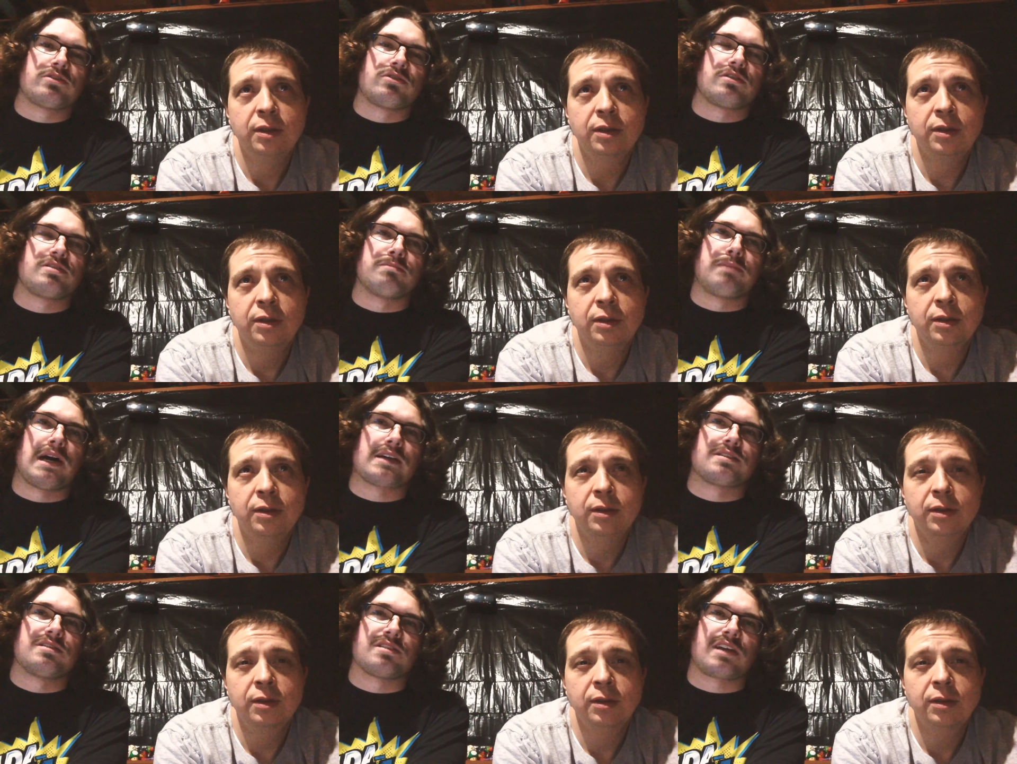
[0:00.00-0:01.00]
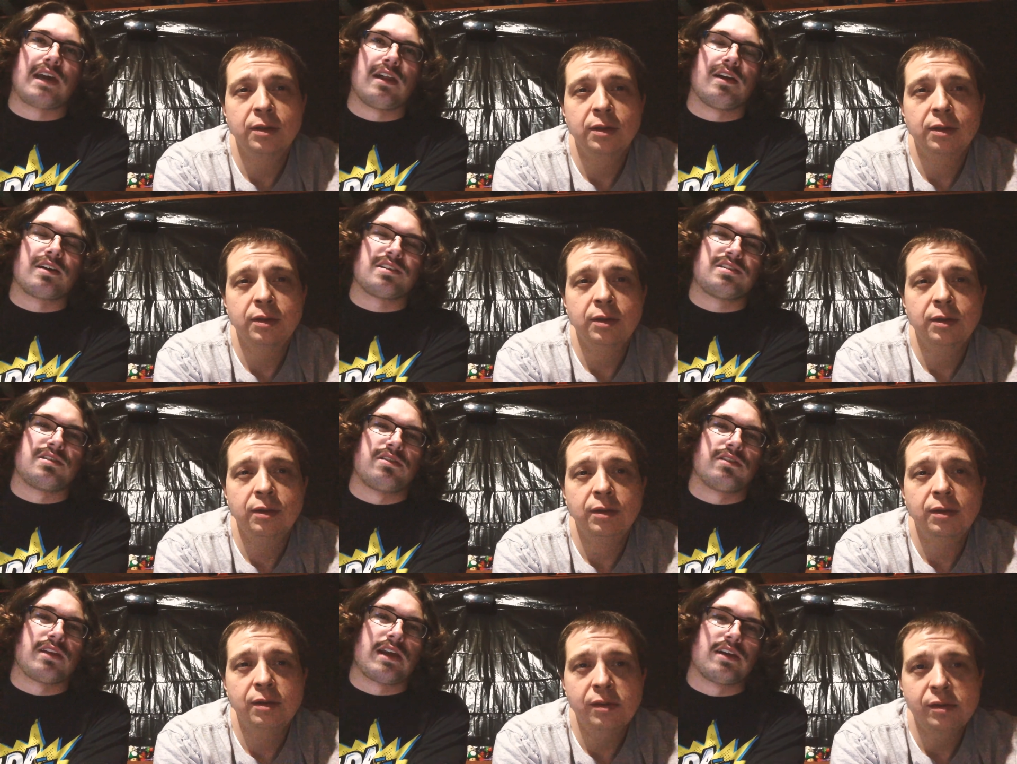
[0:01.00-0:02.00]
Speaker 1: sorts of boxes of Kellogg's
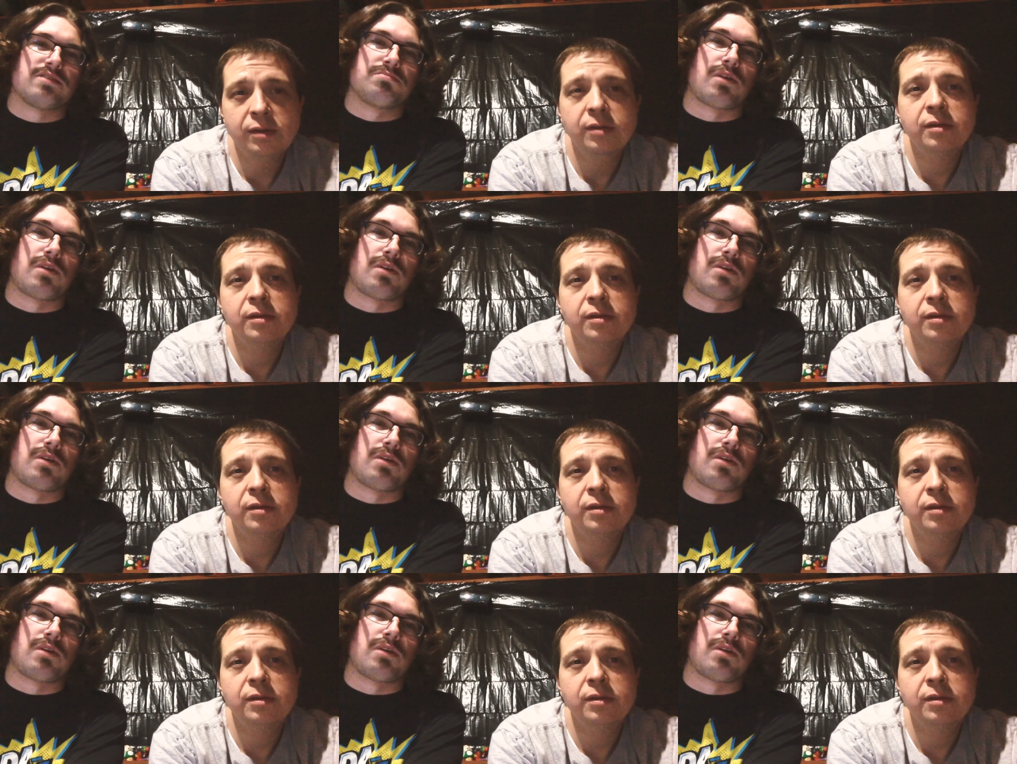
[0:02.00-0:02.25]
cereal that has